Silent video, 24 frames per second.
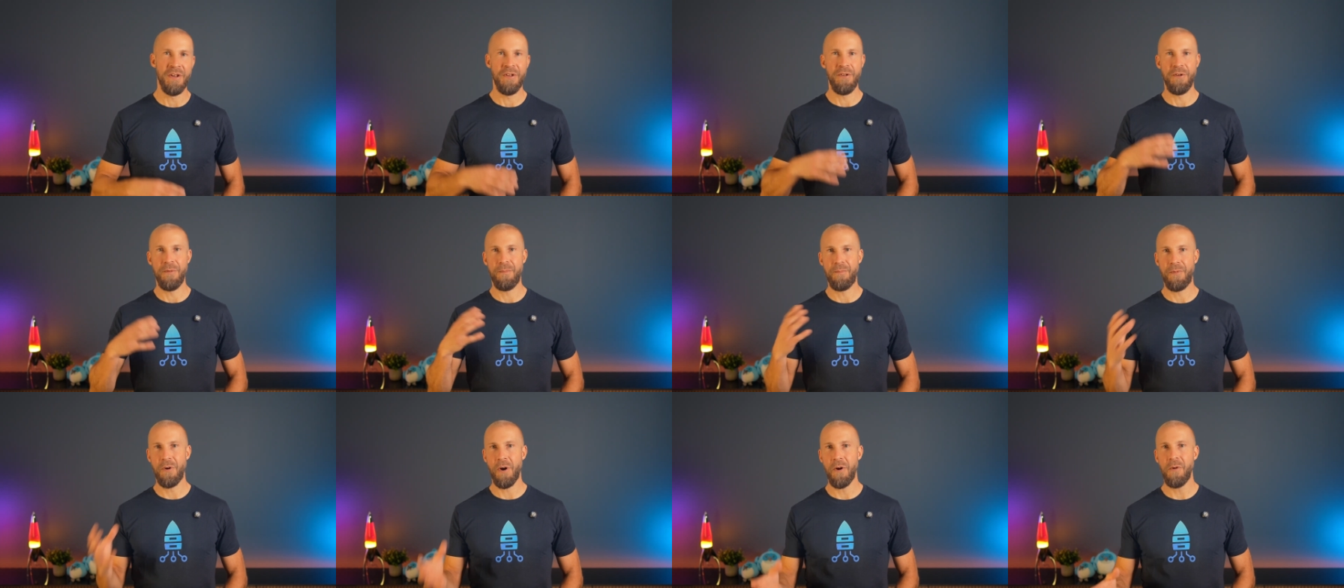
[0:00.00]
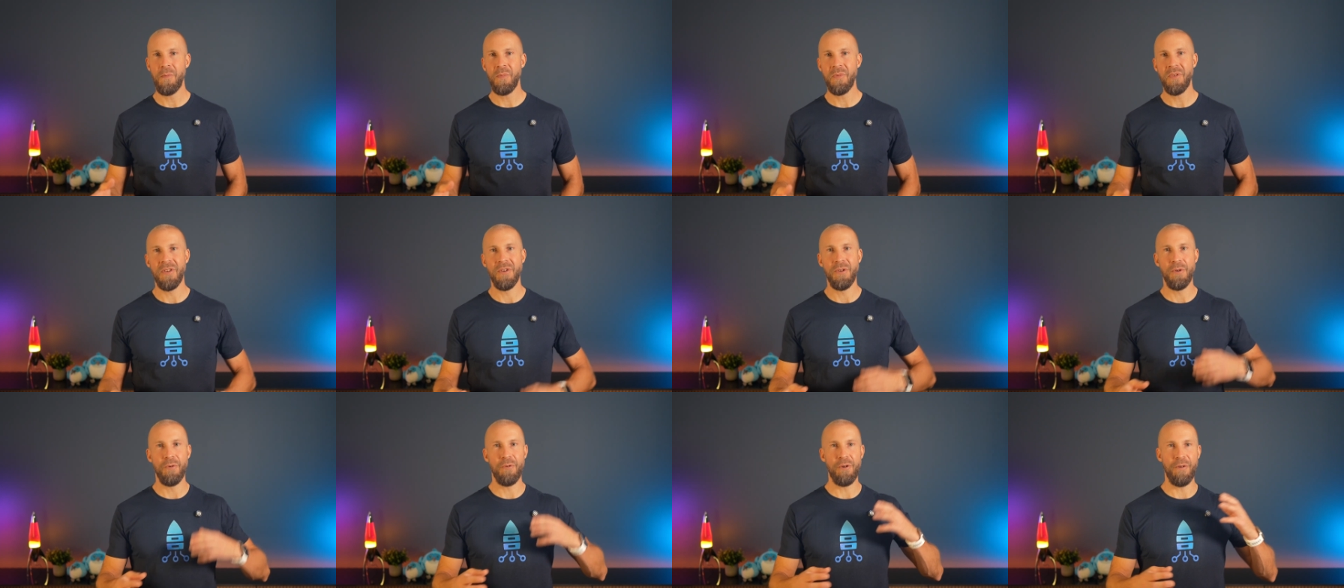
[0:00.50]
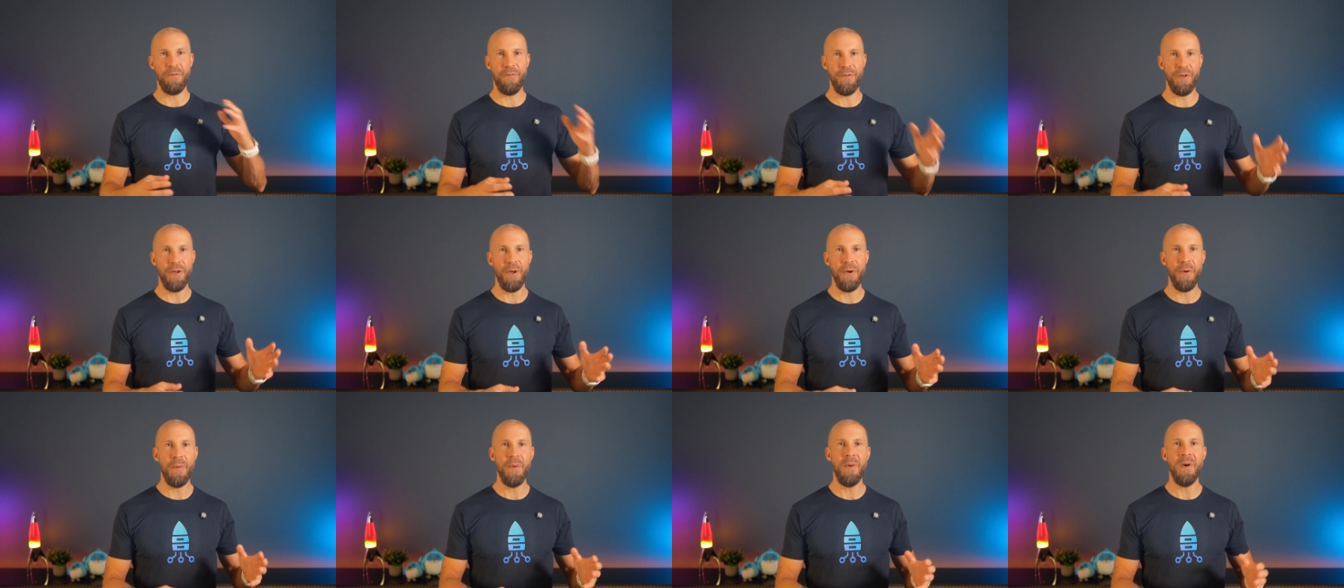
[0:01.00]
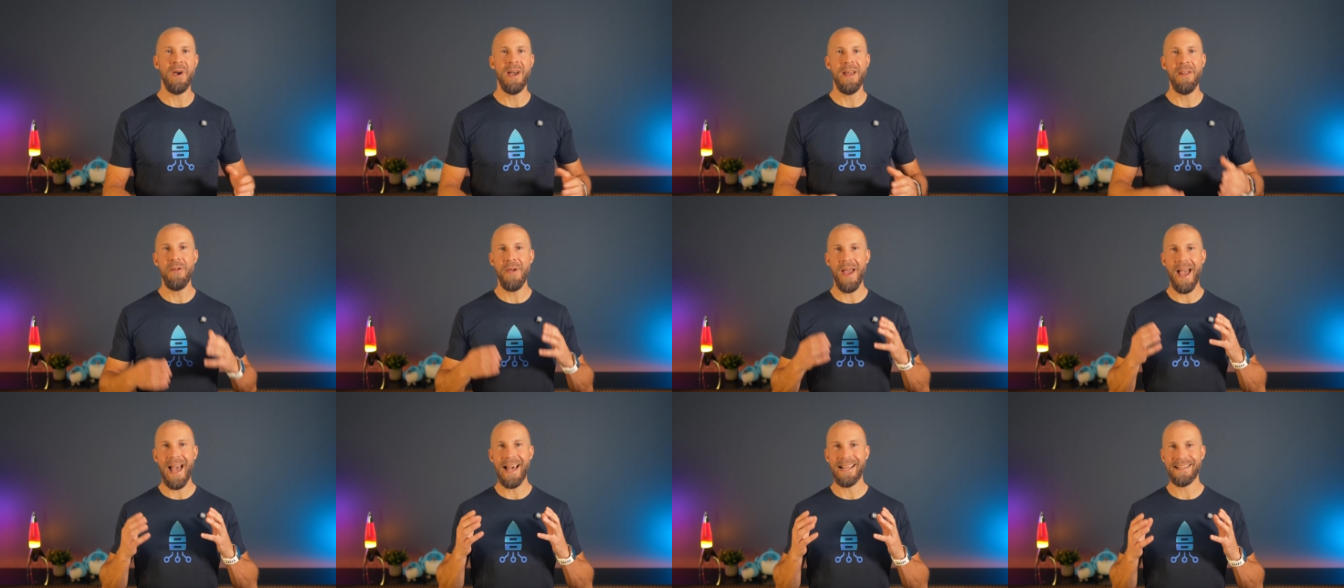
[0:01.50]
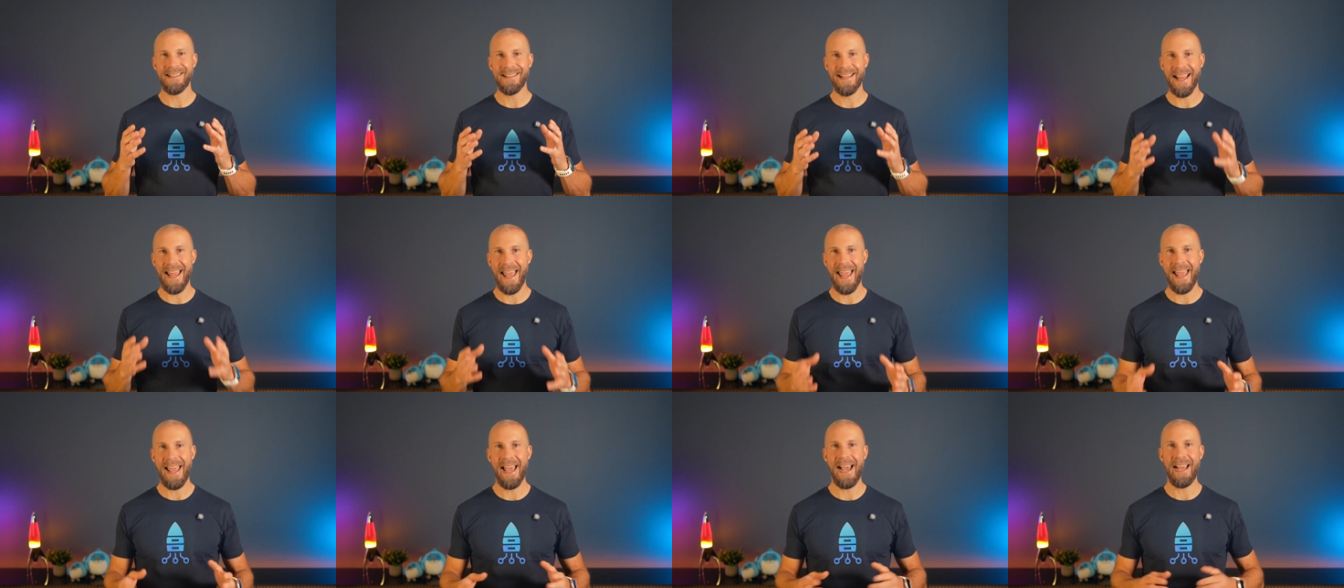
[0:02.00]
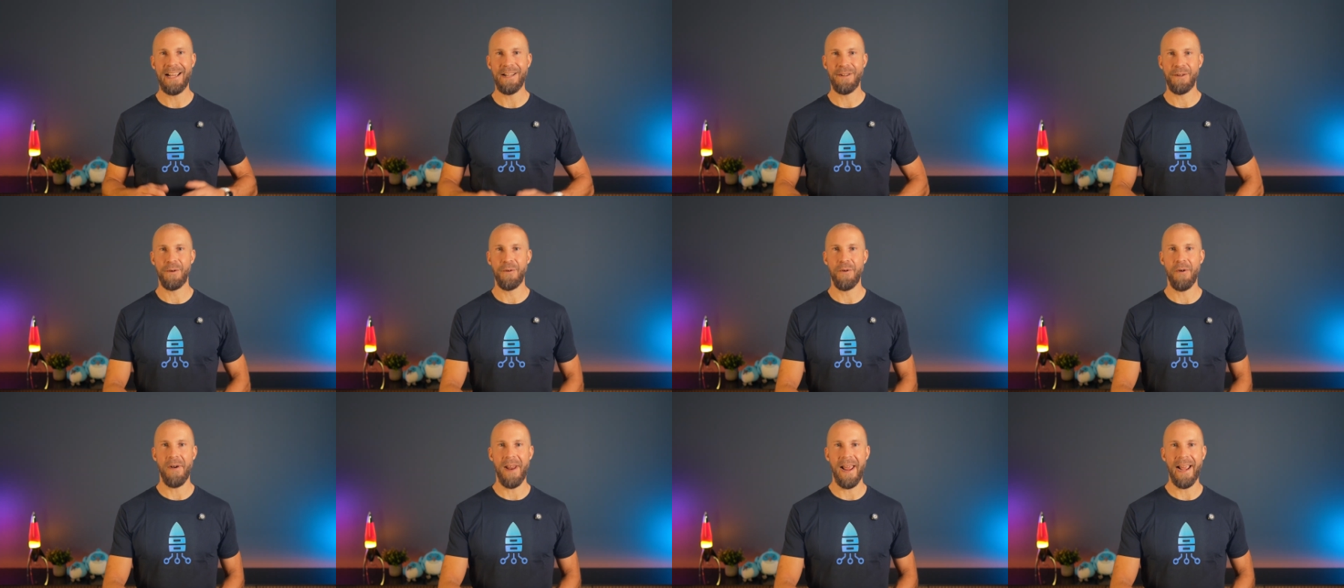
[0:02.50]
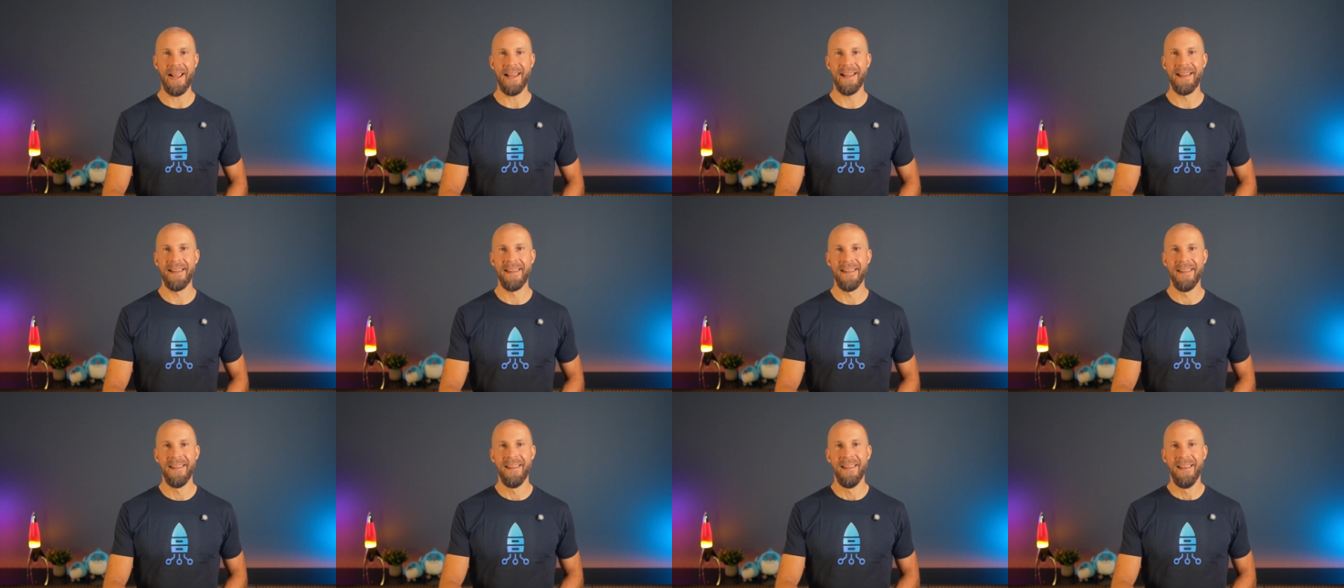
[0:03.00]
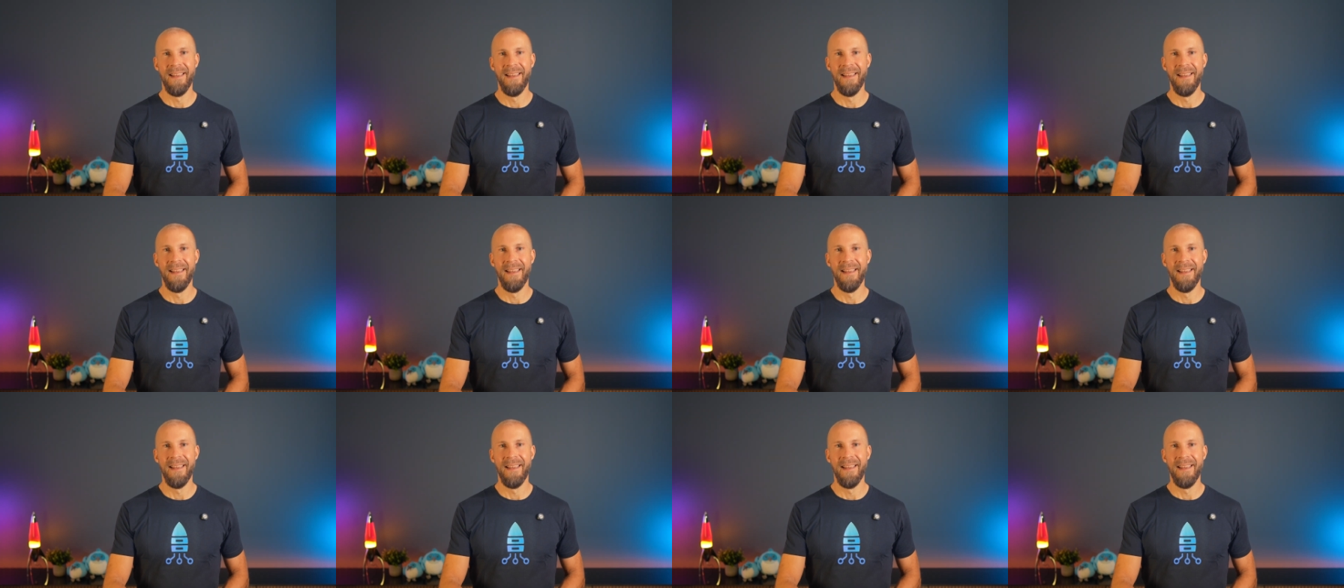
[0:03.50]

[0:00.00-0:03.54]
You prompt, you review, and you ask the AI to correct.